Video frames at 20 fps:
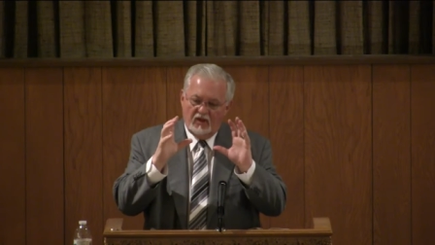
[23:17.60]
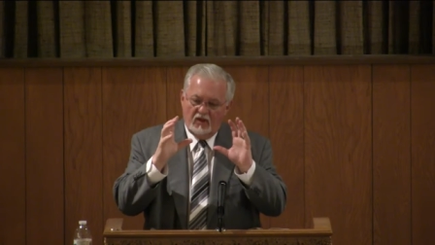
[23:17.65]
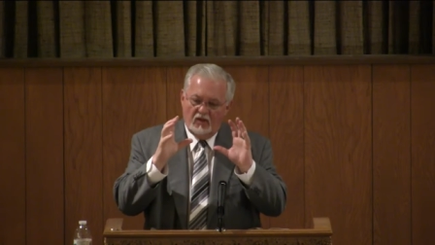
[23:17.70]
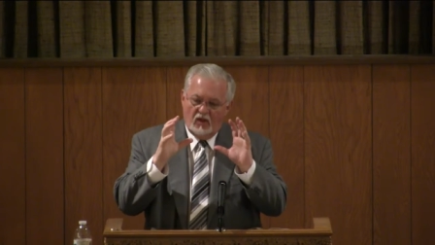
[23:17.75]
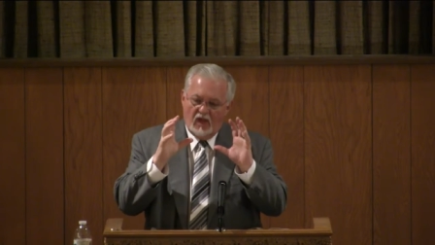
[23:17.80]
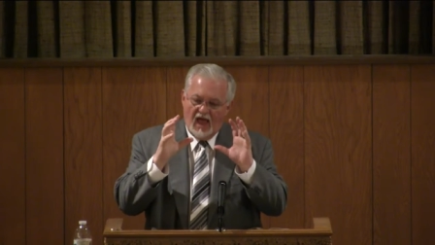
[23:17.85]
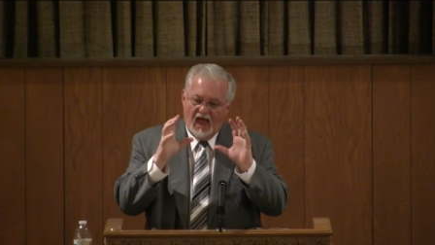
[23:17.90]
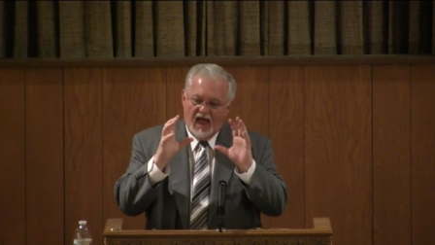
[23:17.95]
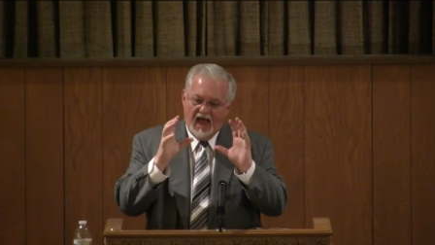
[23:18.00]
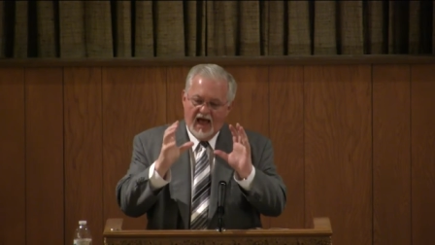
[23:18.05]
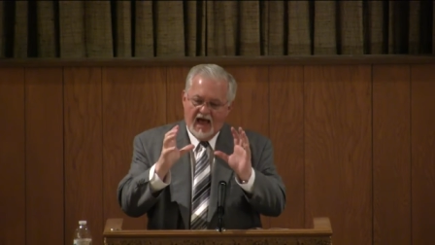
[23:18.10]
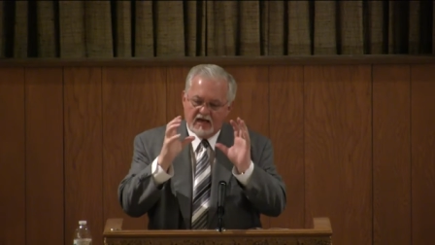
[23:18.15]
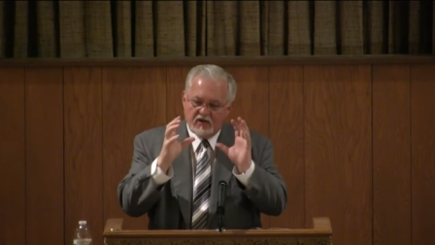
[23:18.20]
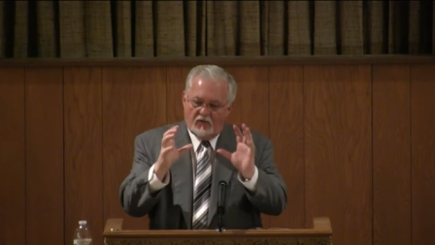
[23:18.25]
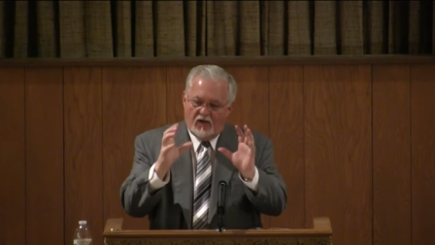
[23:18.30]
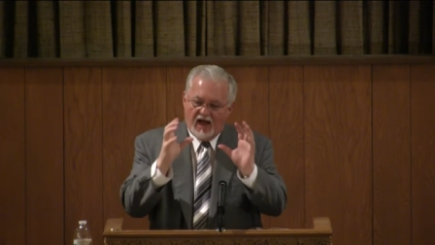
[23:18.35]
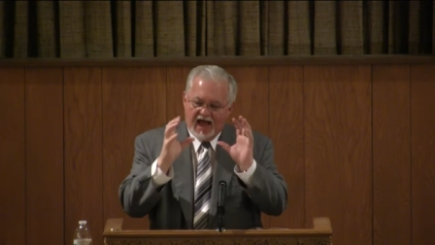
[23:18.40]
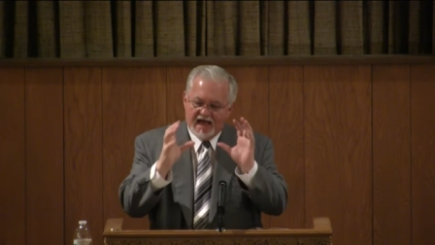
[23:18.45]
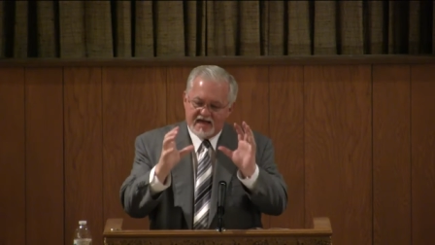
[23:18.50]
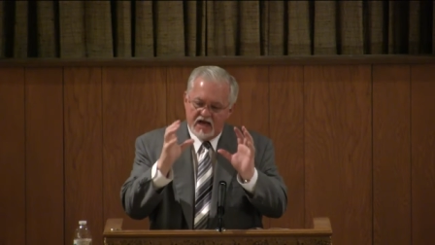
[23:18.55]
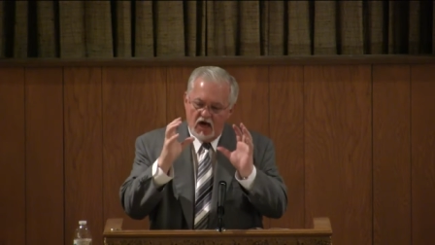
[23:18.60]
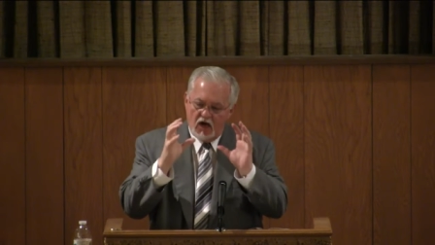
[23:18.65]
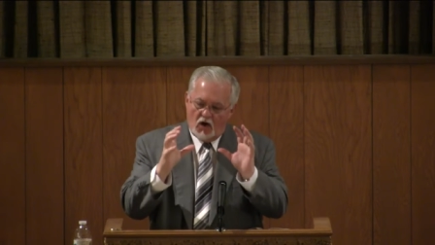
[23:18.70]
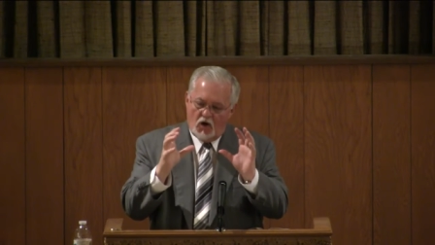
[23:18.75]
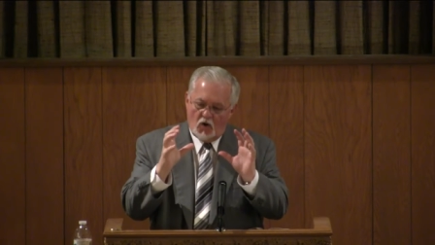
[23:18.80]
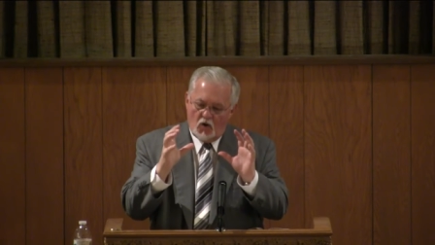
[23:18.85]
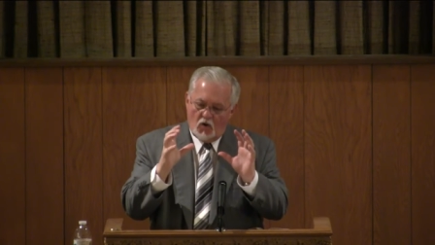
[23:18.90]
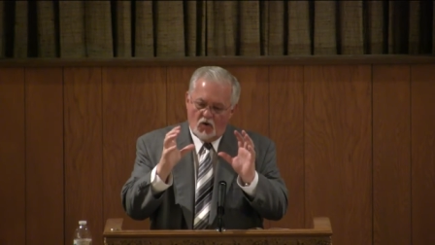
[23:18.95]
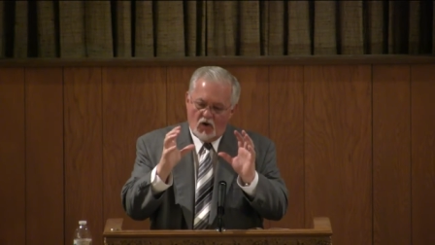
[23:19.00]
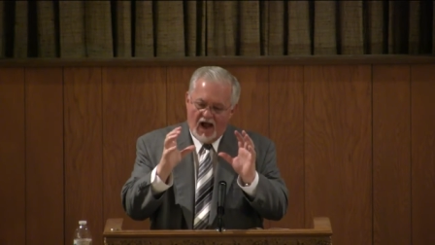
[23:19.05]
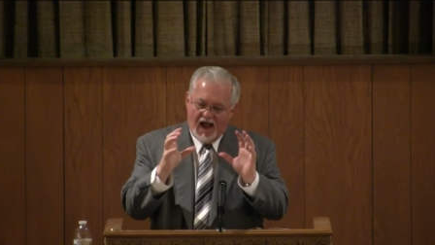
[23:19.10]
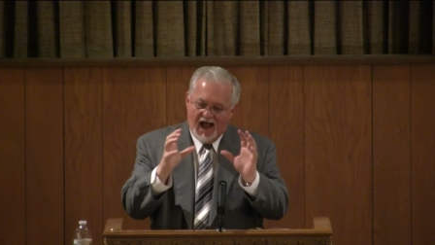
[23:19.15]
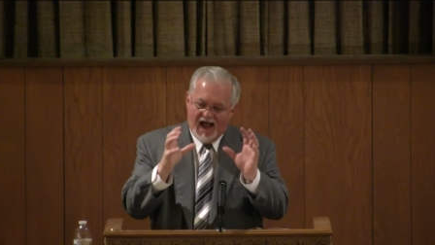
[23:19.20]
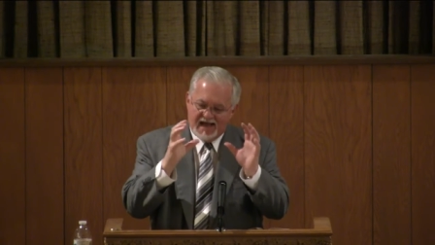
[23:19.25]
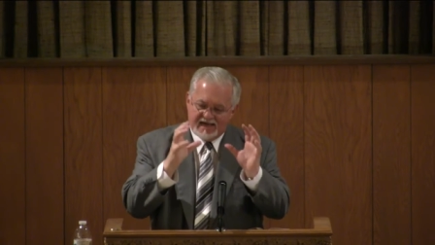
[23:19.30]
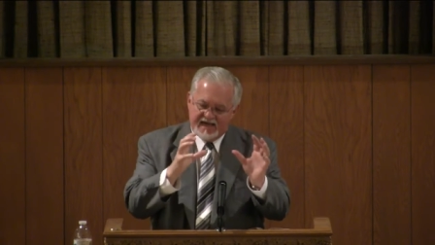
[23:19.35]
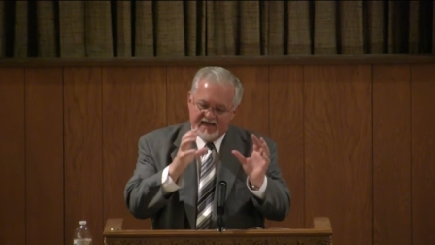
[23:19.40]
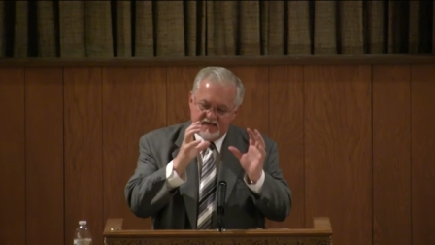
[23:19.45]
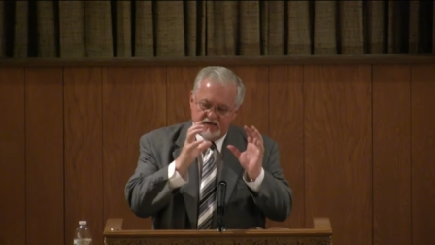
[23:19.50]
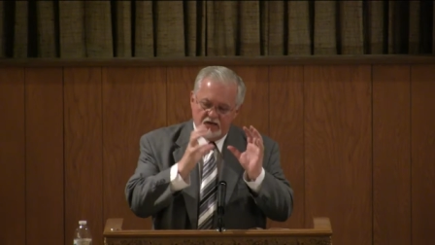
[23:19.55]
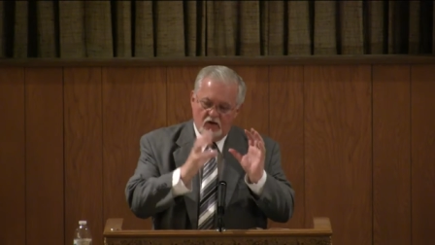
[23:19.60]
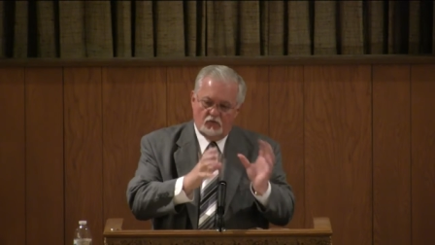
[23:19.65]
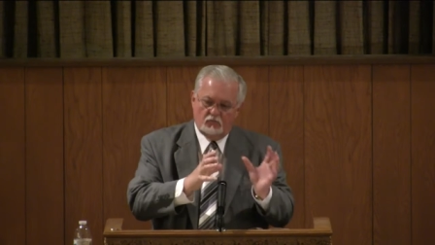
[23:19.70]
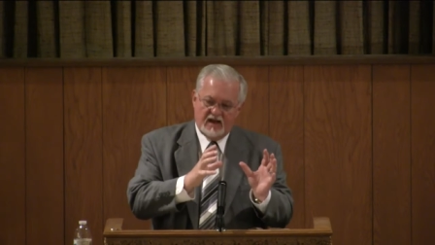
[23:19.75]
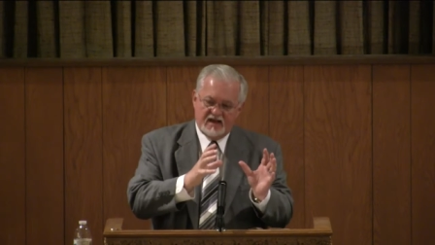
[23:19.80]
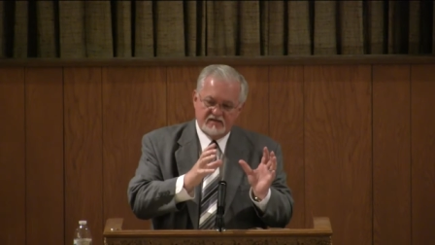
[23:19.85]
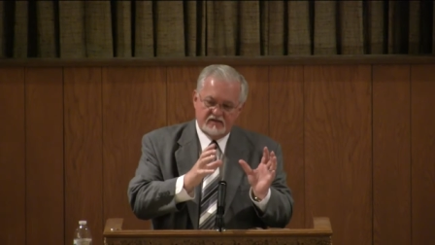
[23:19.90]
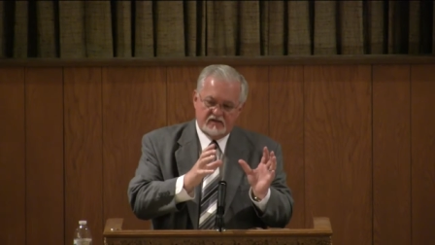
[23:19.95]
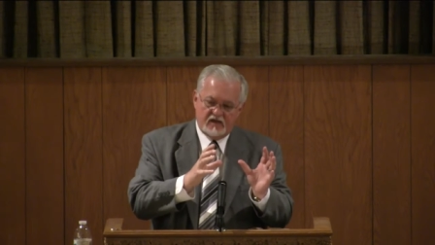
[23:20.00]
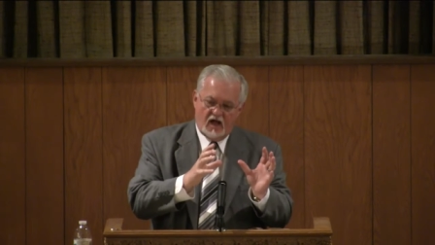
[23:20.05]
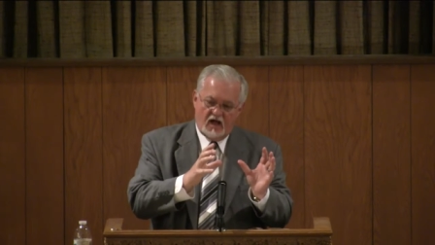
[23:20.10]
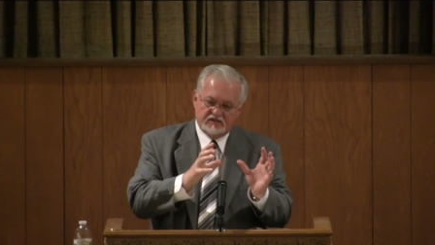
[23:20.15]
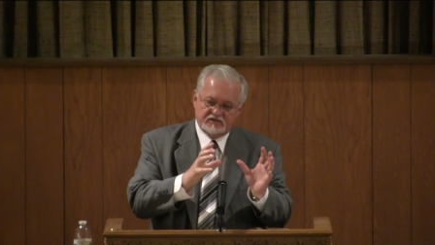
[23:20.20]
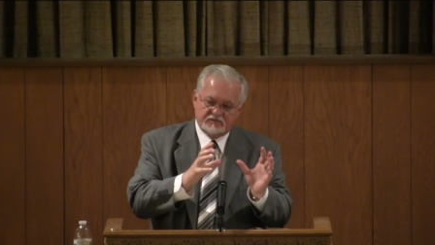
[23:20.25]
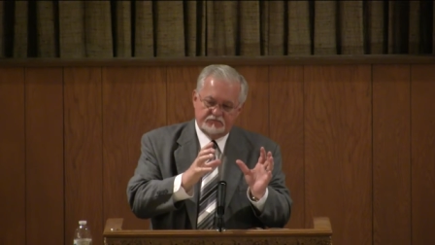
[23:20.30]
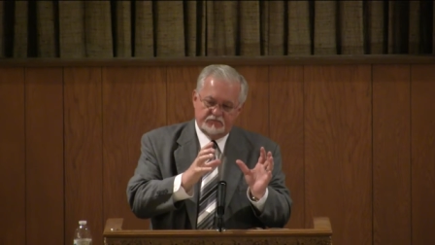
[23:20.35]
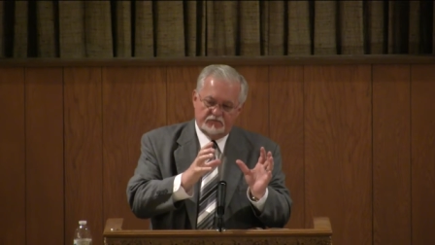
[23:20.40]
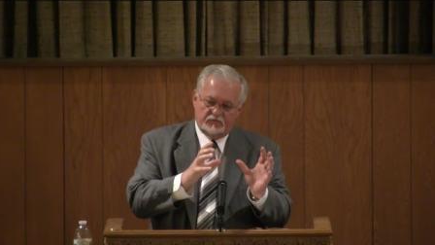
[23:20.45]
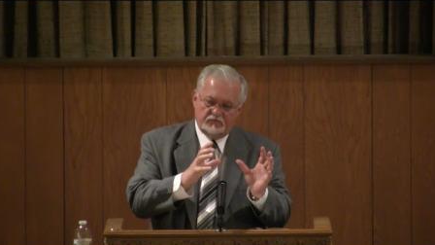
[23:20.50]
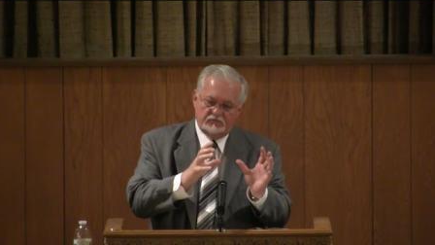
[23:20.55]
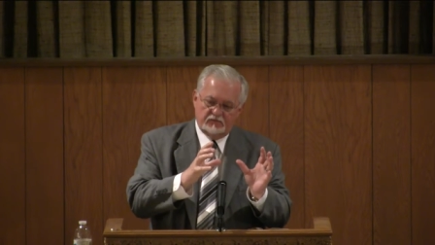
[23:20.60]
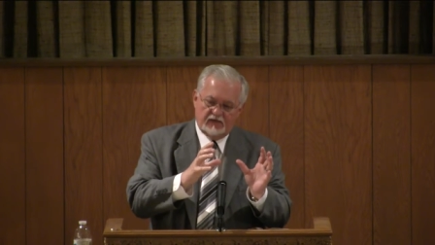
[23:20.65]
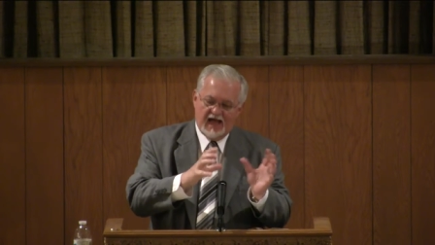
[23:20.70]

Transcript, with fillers: How do I know I need to obey the gospel?